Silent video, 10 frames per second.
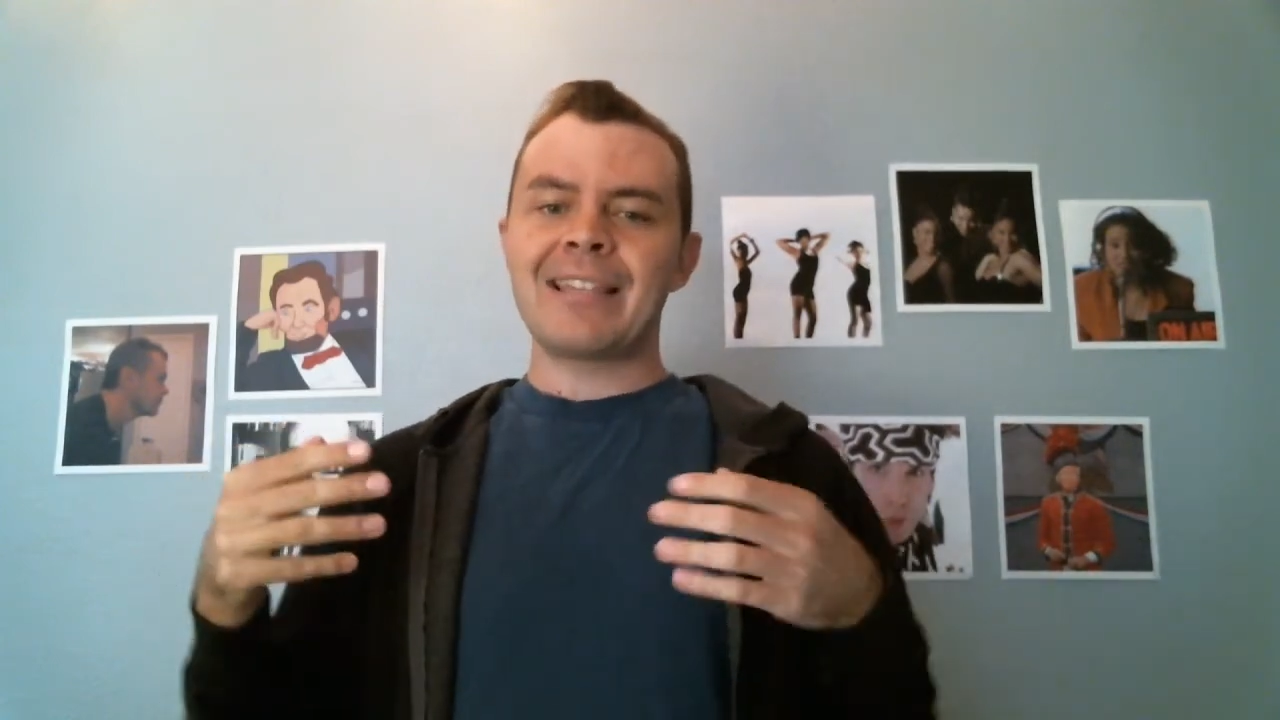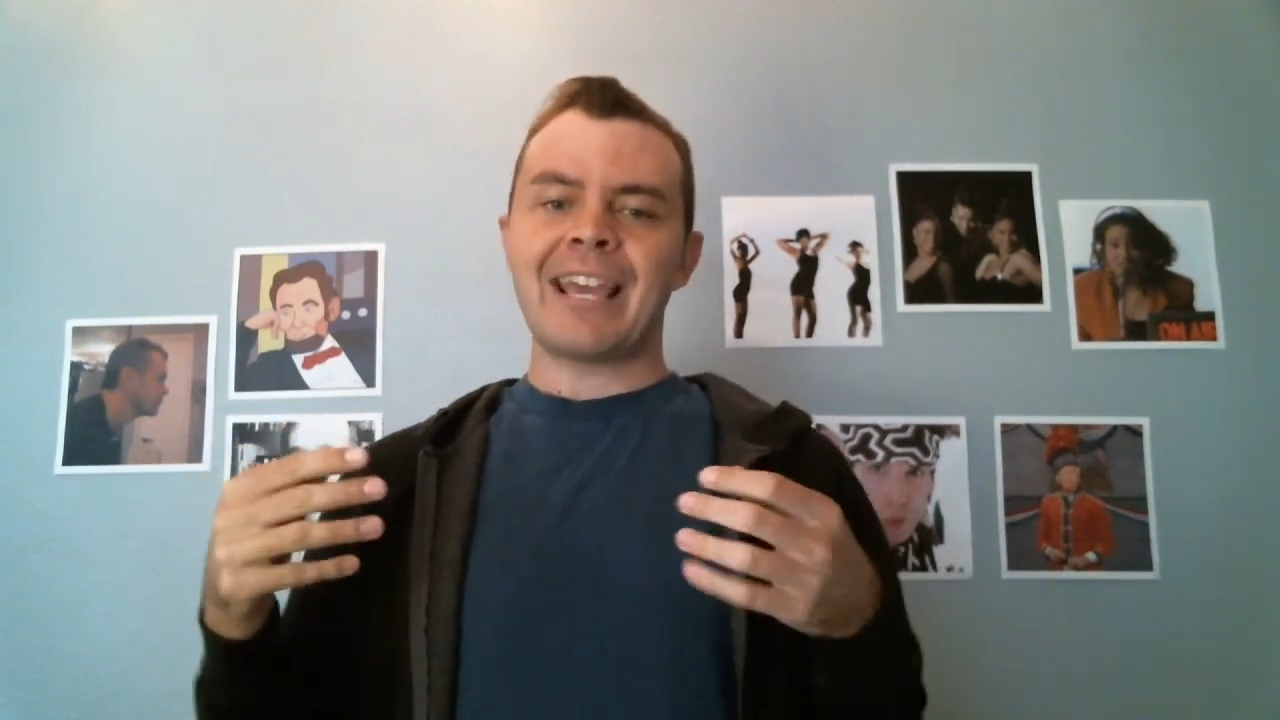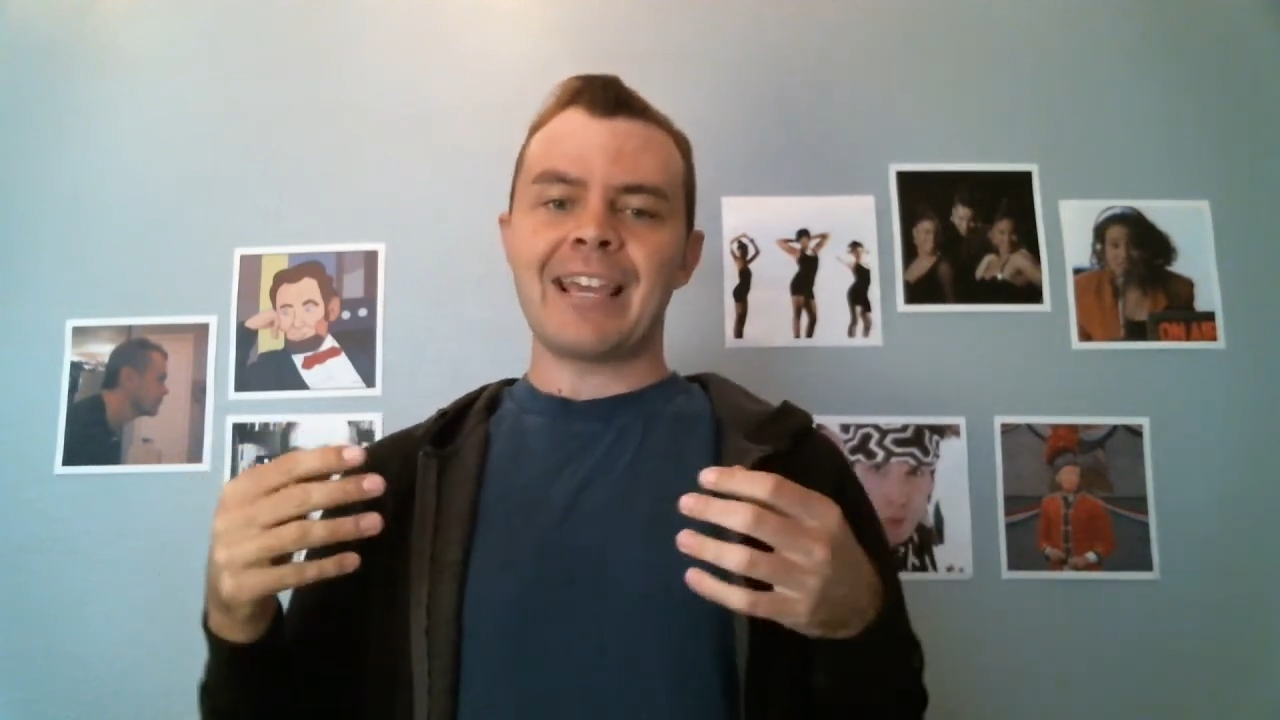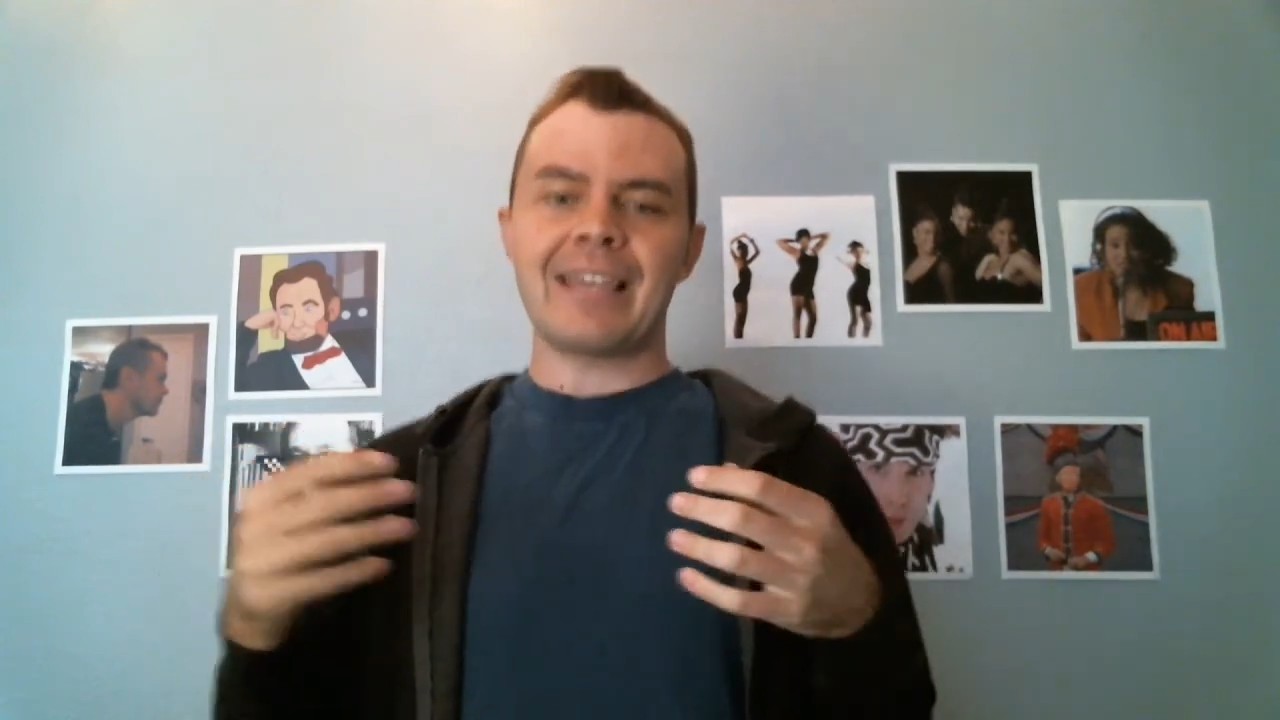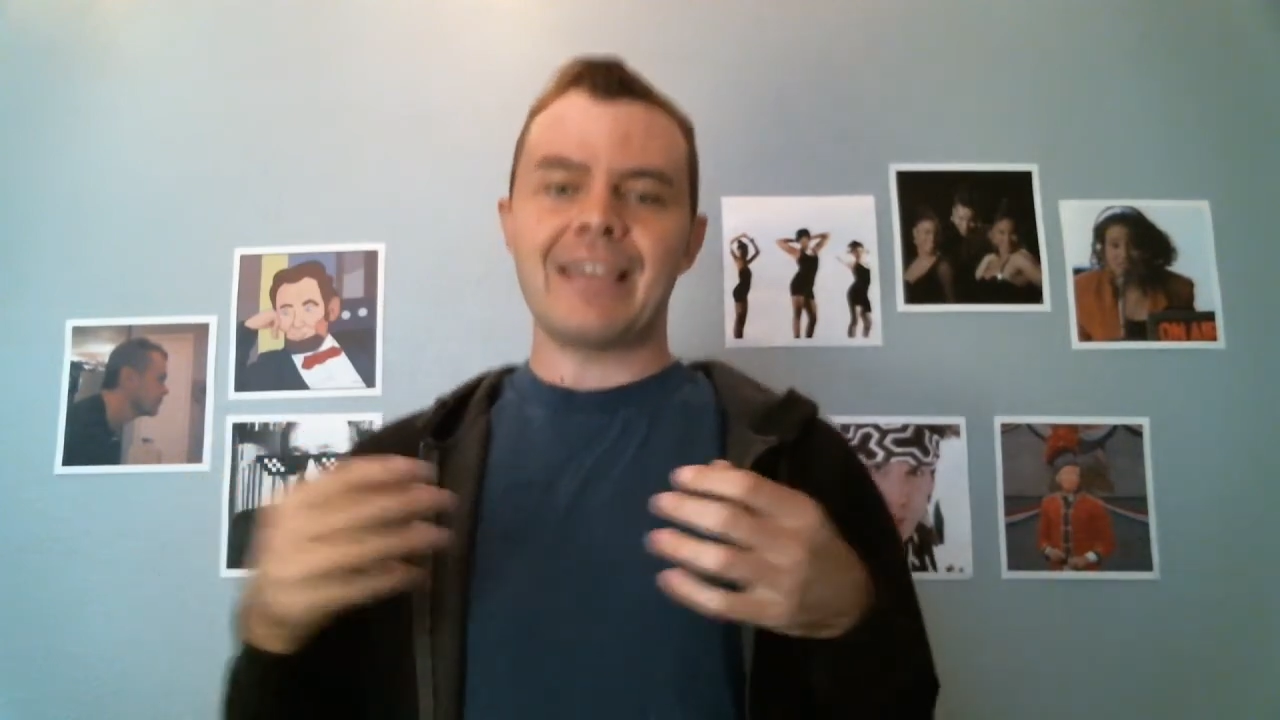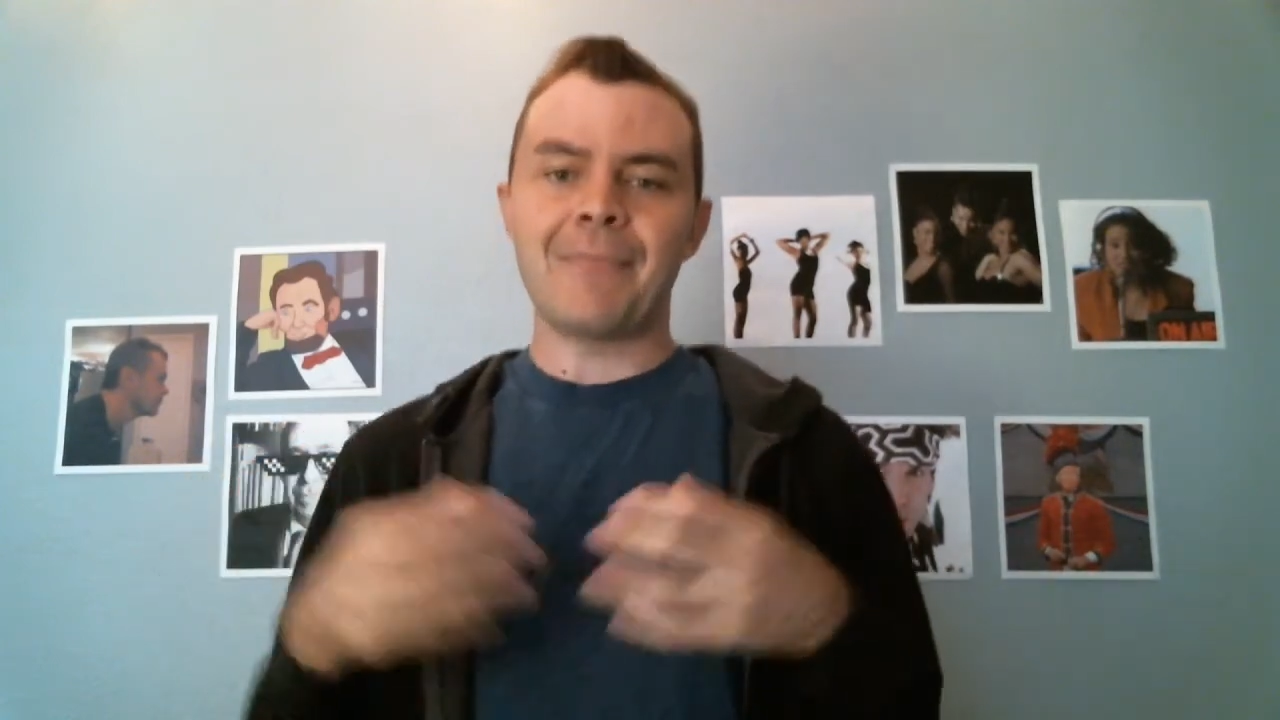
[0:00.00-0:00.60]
take